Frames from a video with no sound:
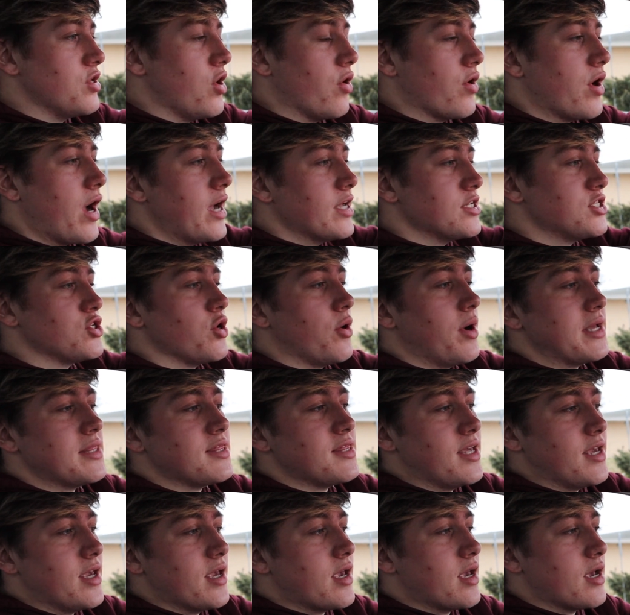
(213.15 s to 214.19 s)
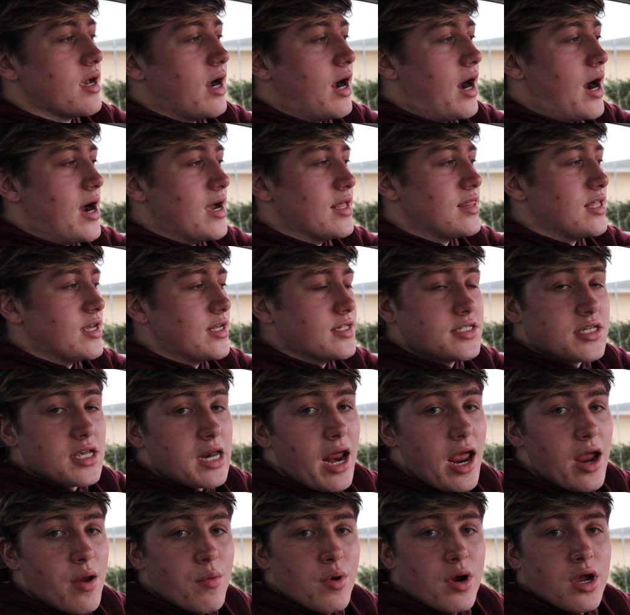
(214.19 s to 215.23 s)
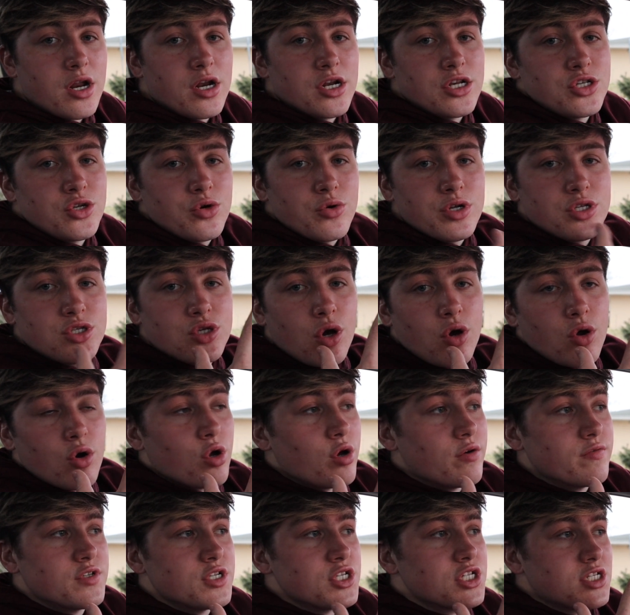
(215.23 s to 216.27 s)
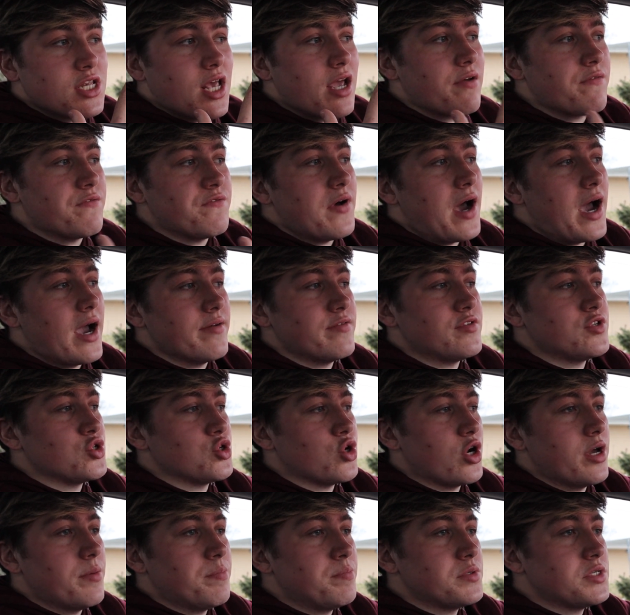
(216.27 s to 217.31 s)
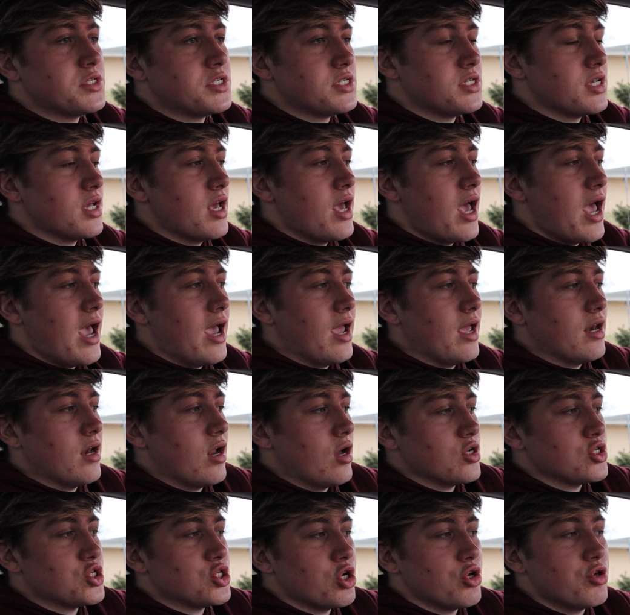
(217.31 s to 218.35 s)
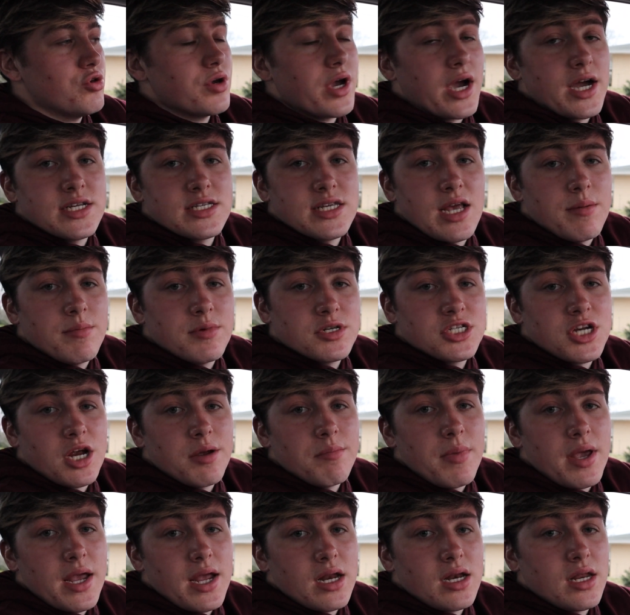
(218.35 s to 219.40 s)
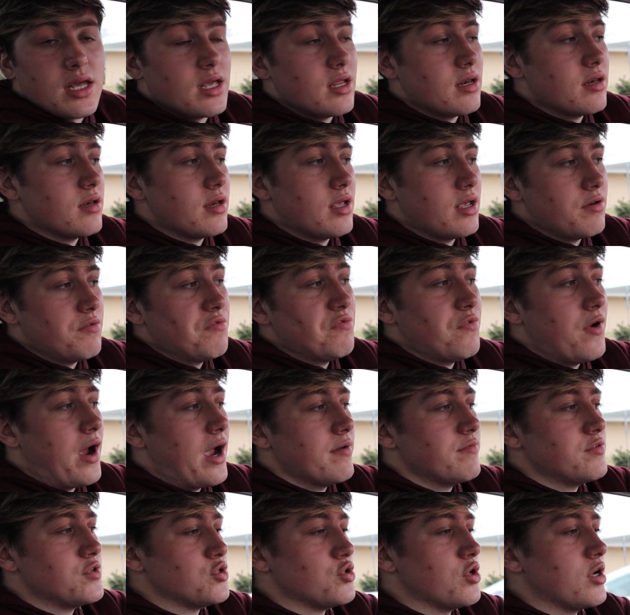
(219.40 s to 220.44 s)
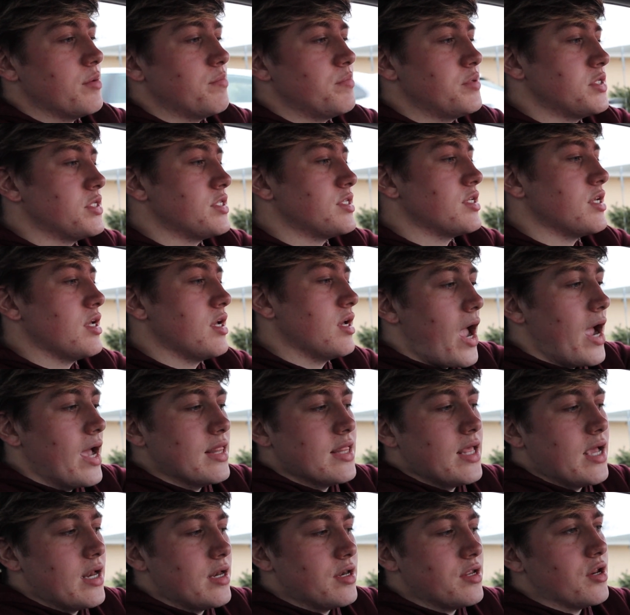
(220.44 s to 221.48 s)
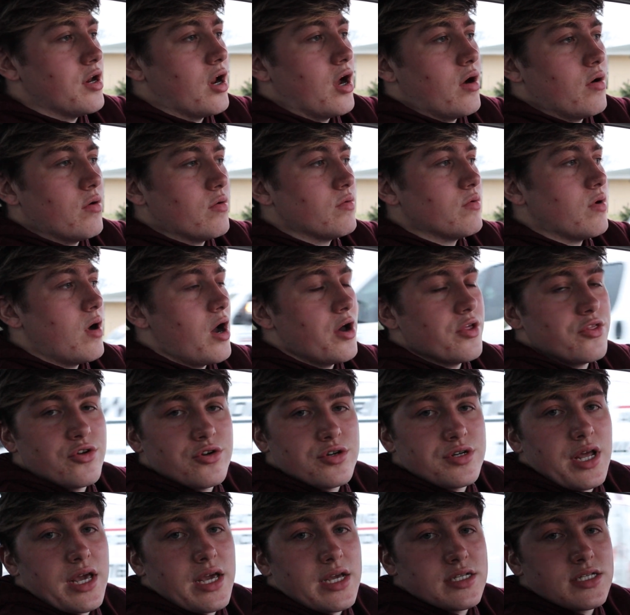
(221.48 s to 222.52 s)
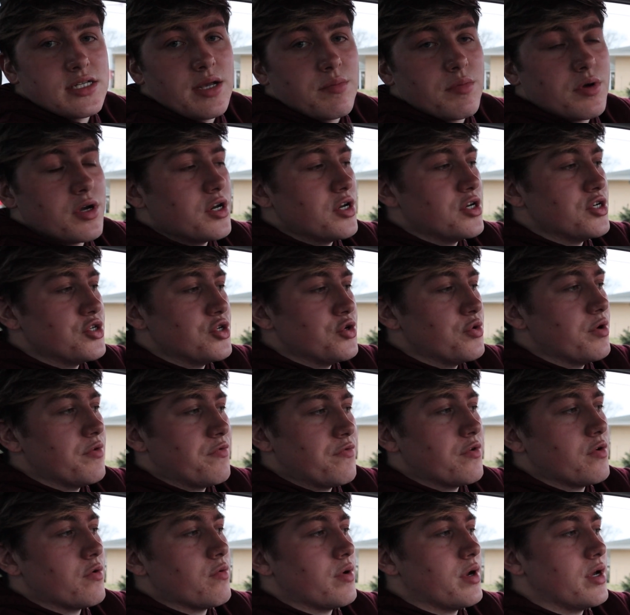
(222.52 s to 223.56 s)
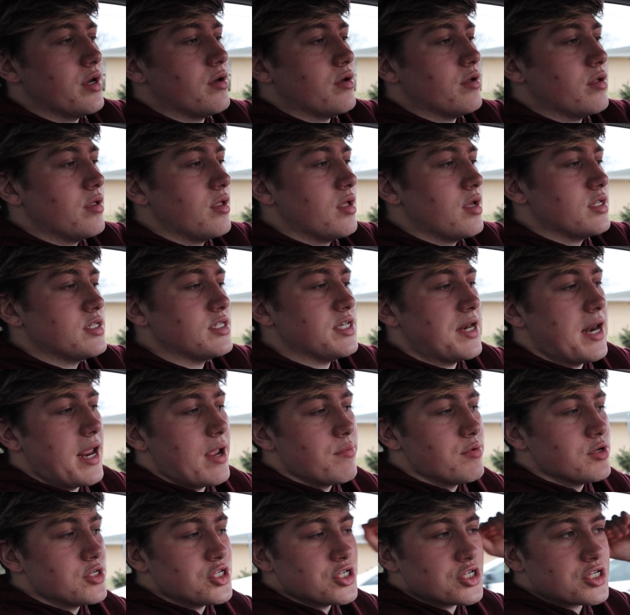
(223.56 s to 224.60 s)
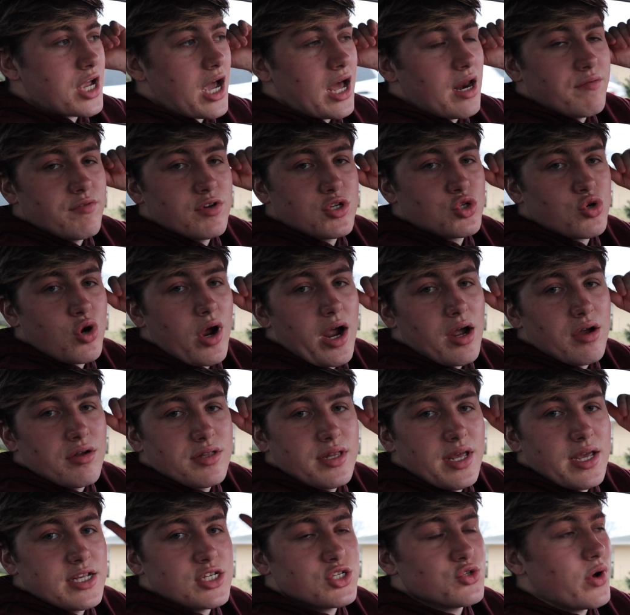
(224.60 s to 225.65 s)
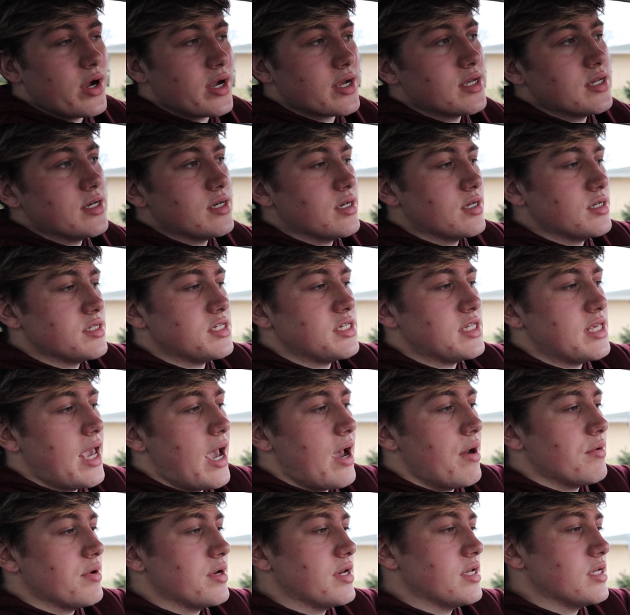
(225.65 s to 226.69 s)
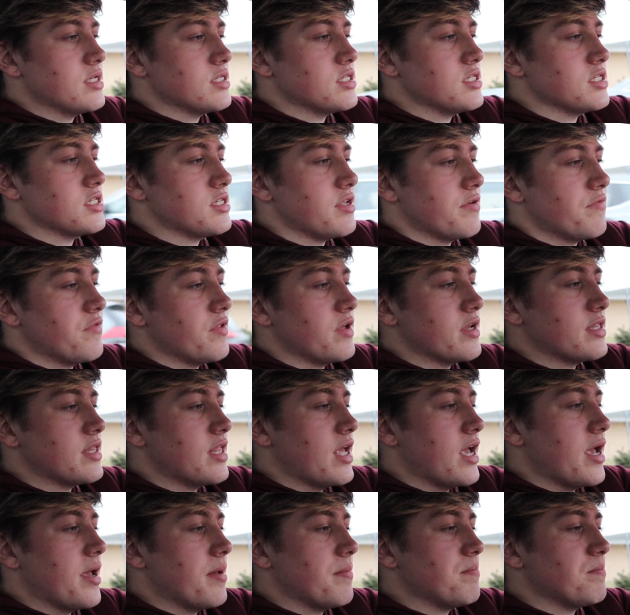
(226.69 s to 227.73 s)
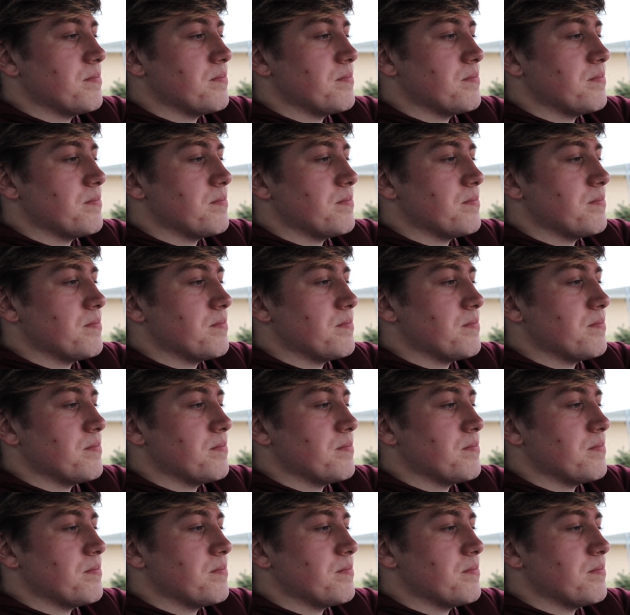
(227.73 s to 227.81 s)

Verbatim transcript: Yo guys, so I think today we're gonna do a total of just like 5 trips, and I'll show you guys how much I made in 5 trips. And then, you know, other days I'm gonna do it for real. Today was just kind of a trial day so I can see how it is and stuff like that.